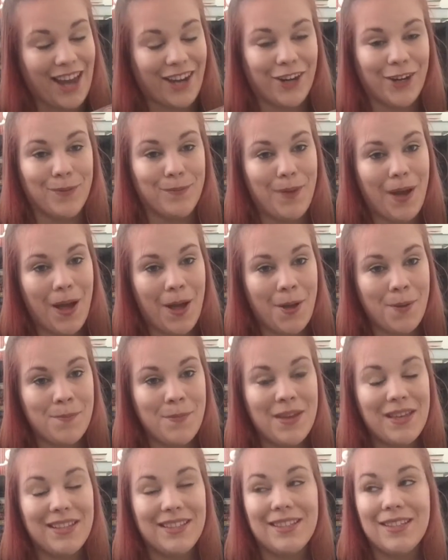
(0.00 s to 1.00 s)
and her
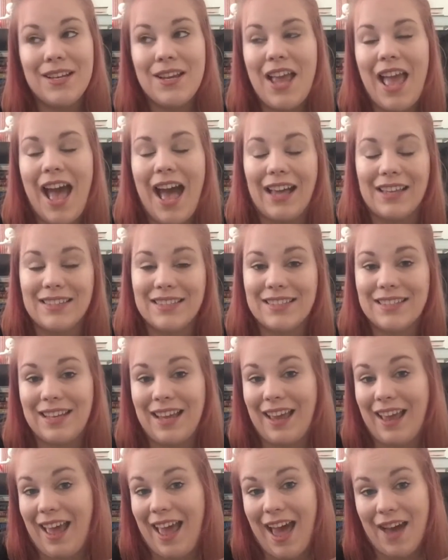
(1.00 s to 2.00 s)
mom has to
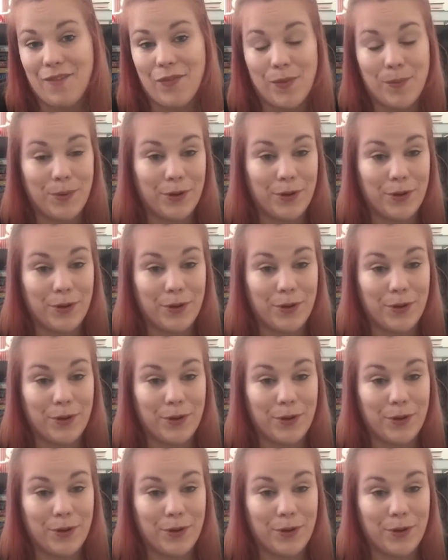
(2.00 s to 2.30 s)
have the